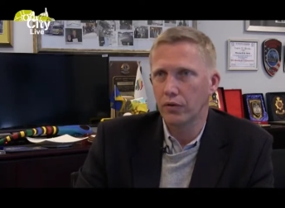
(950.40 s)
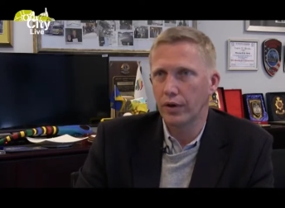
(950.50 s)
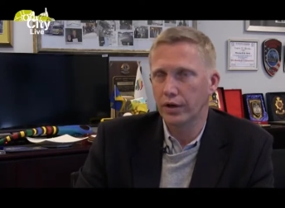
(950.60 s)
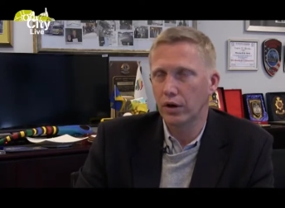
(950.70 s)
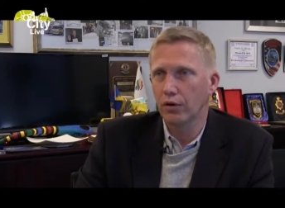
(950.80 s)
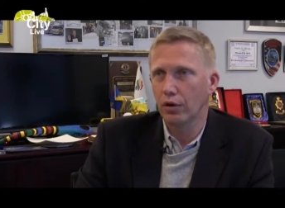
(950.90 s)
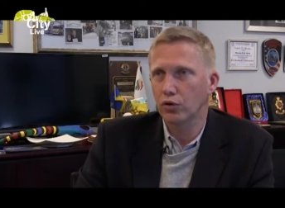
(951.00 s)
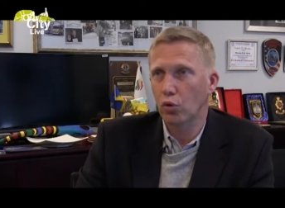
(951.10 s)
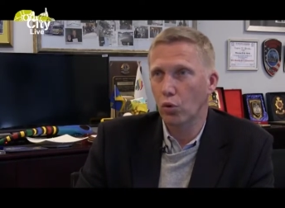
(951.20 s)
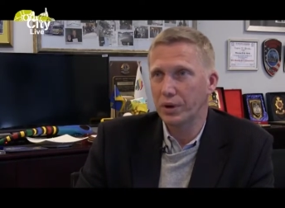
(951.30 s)
that are
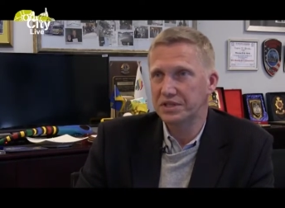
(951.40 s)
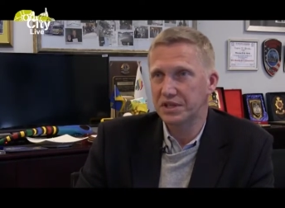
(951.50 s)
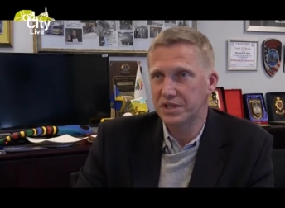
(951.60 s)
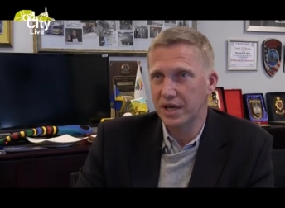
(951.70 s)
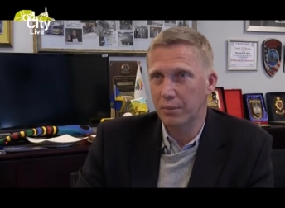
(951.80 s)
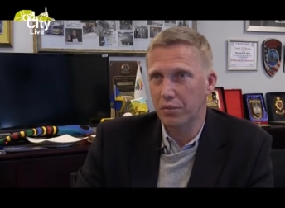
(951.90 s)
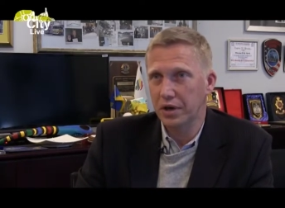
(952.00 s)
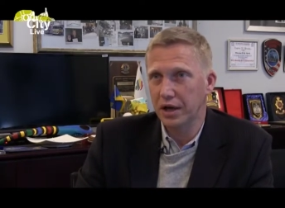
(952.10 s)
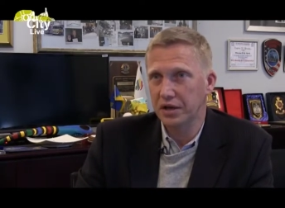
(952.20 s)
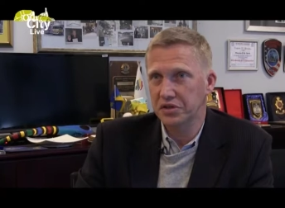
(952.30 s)
not always the same
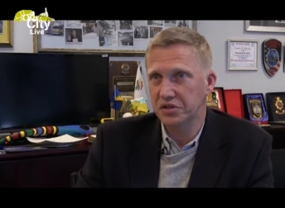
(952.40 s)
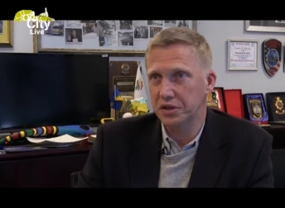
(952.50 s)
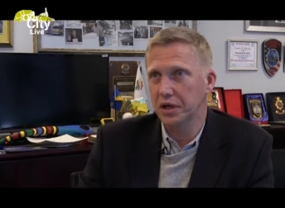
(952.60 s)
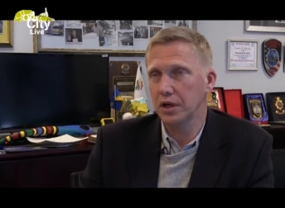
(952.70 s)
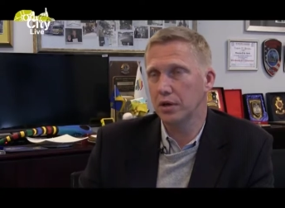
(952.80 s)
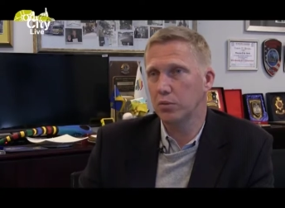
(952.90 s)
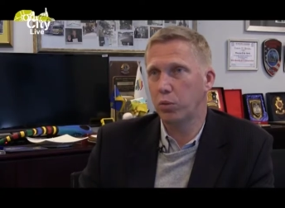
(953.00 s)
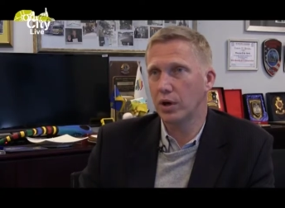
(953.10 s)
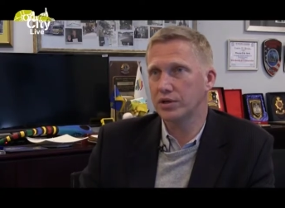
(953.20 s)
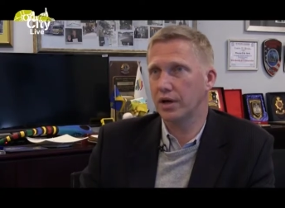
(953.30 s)
thing as the,
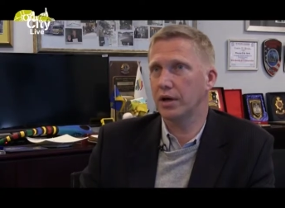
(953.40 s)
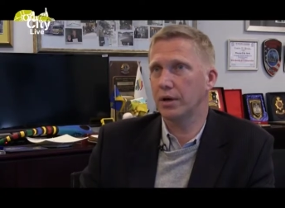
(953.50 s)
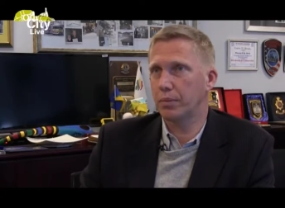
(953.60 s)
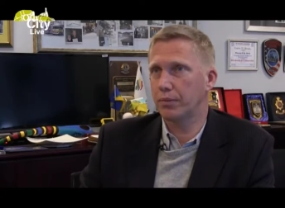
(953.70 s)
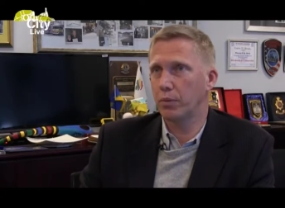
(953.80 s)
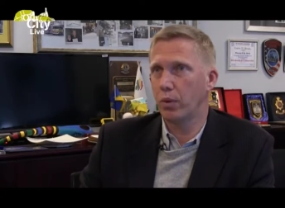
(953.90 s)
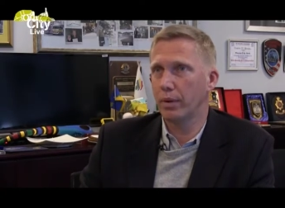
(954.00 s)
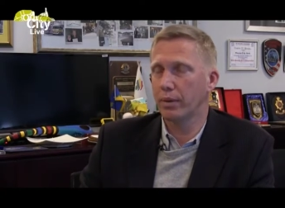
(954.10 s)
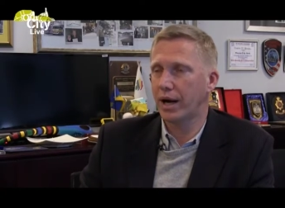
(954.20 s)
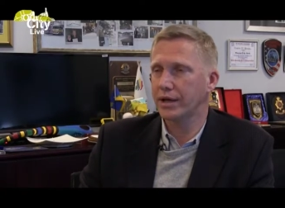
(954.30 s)
what uh, the
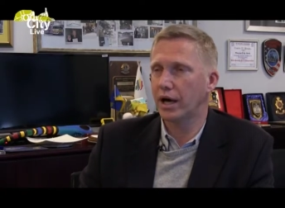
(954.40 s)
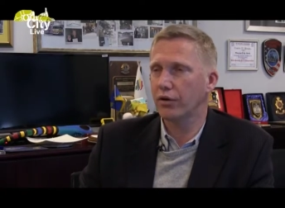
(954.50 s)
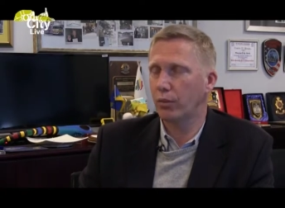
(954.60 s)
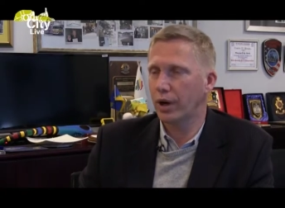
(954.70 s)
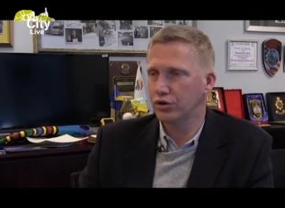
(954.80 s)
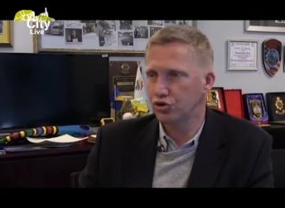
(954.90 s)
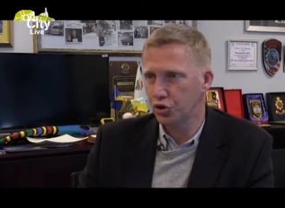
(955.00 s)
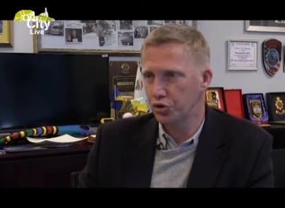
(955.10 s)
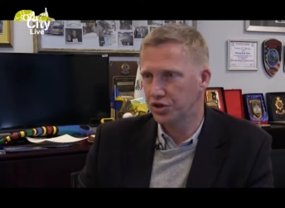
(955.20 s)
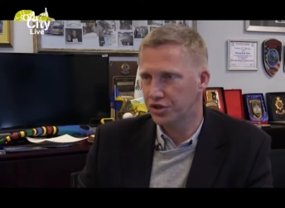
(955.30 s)
woman might otherwise
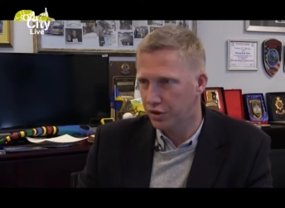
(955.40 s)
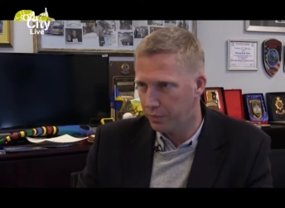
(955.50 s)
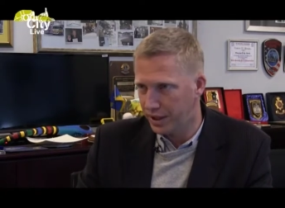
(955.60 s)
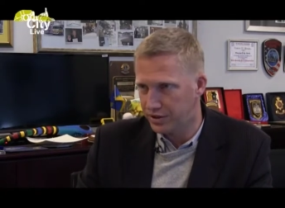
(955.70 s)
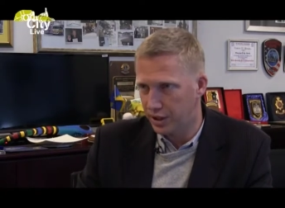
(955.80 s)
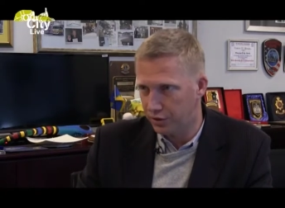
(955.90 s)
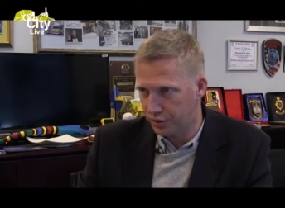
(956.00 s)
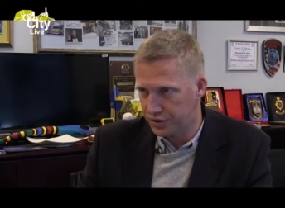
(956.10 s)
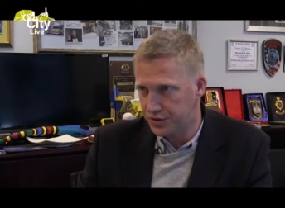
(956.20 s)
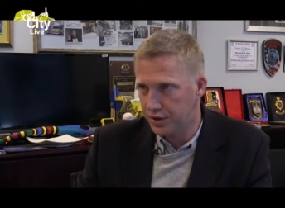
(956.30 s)
choose as her best
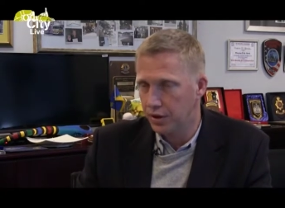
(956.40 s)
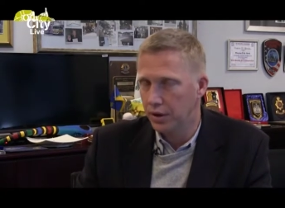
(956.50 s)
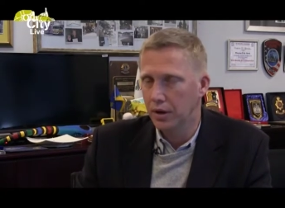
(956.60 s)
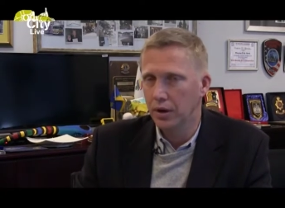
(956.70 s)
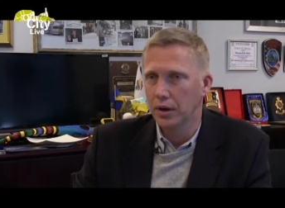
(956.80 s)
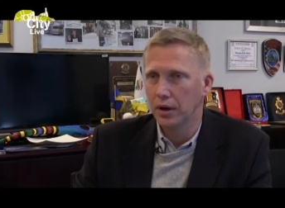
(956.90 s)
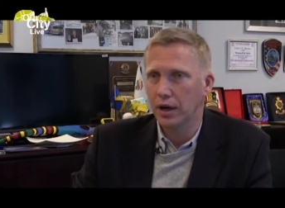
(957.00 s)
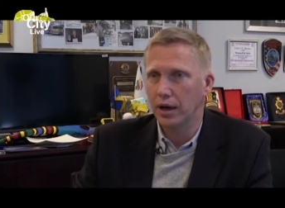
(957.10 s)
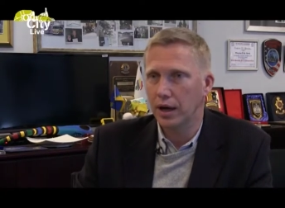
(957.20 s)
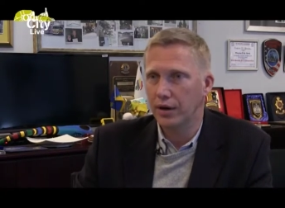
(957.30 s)
interest.
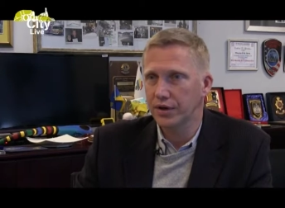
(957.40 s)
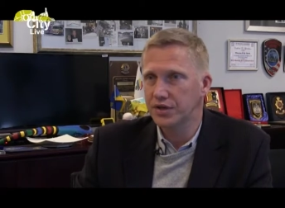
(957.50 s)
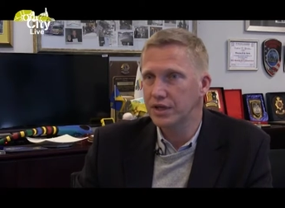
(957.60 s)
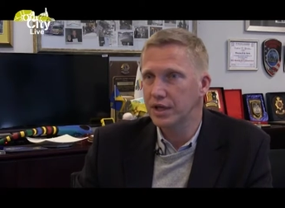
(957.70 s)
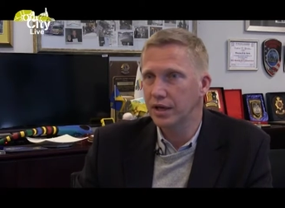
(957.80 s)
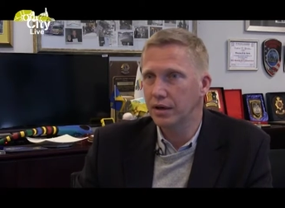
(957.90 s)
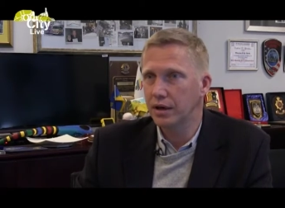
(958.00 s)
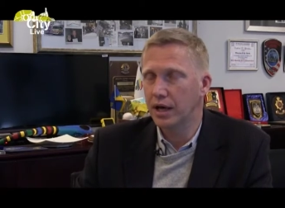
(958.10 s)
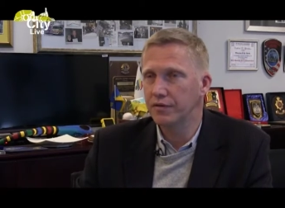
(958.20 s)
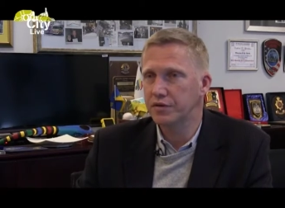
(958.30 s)
Uh, and the
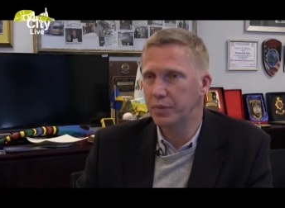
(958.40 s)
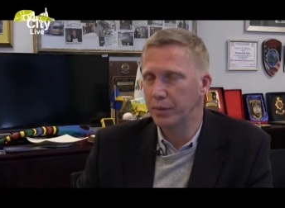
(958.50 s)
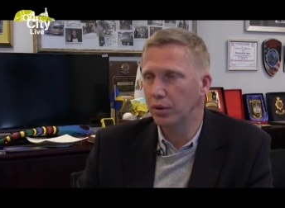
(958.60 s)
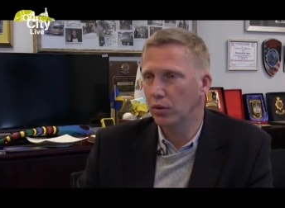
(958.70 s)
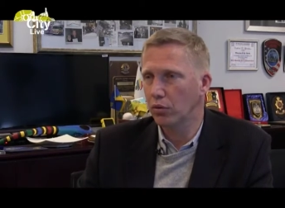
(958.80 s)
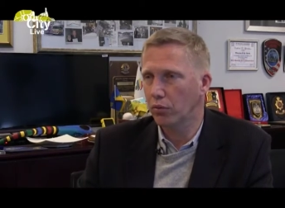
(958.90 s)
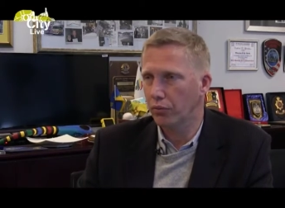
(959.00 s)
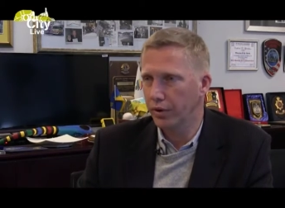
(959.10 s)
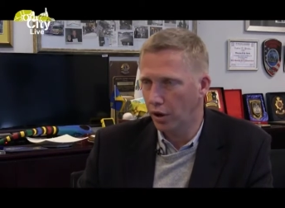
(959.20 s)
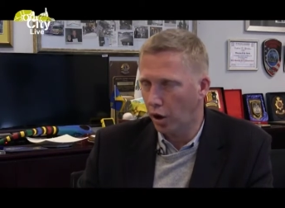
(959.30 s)
city gives people
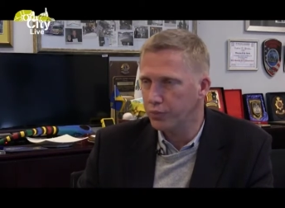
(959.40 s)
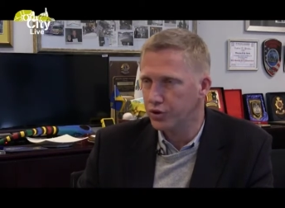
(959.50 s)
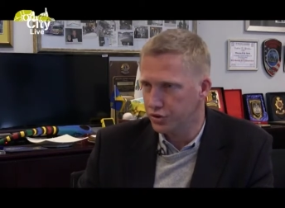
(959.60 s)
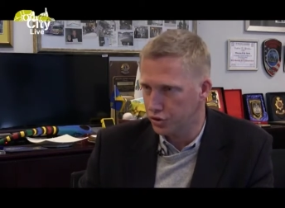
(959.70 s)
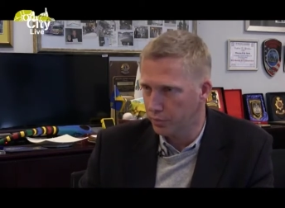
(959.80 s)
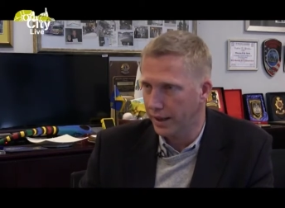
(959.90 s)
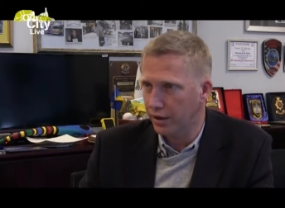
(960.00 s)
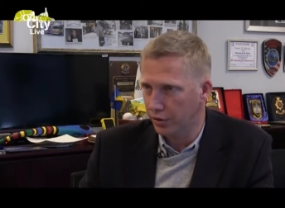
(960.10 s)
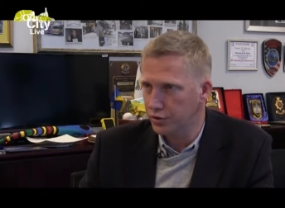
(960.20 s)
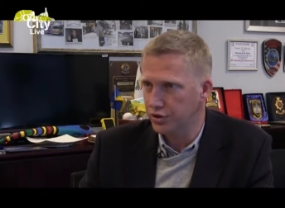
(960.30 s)
the options to
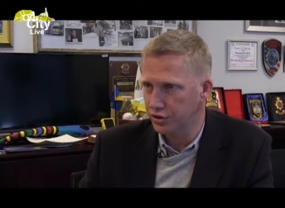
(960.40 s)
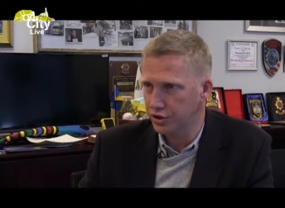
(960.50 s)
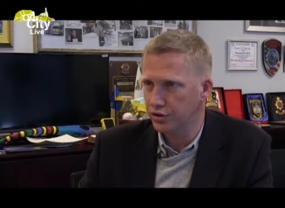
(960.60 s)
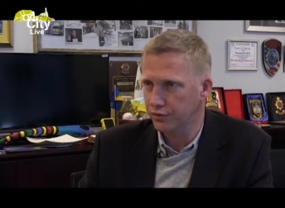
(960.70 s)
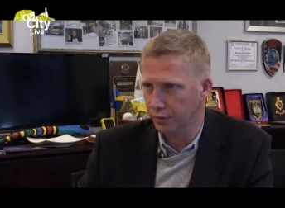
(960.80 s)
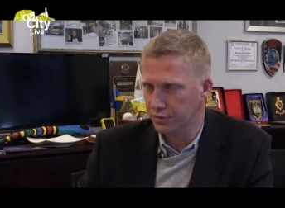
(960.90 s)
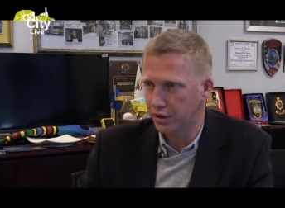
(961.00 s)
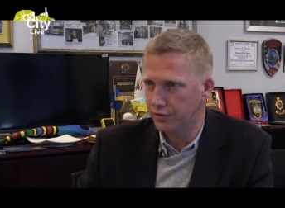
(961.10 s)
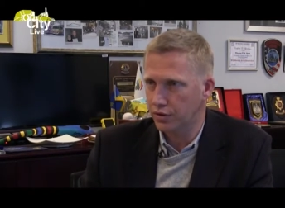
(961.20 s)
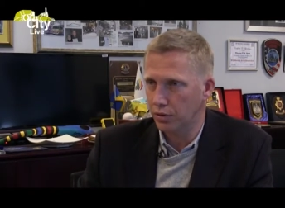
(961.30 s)
make those decisions for
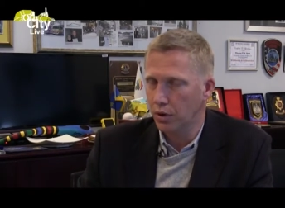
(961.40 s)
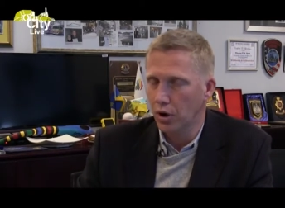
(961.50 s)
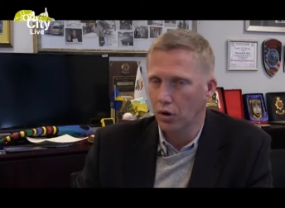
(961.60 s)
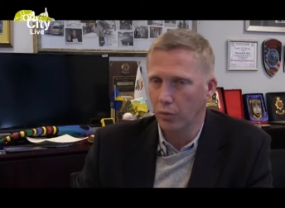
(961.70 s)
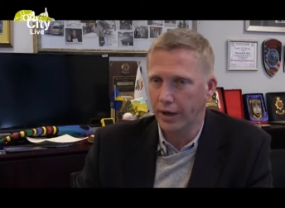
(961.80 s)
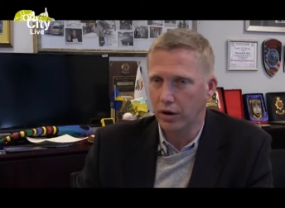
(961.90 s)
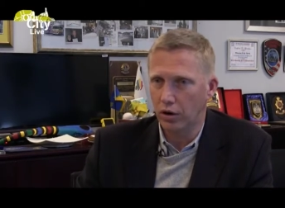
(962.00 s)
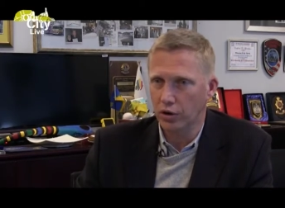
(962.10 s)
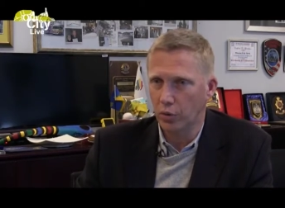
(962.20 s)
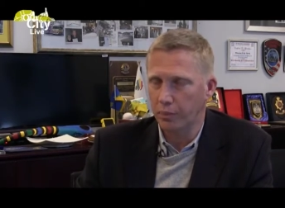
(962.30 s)
themselves. So we can't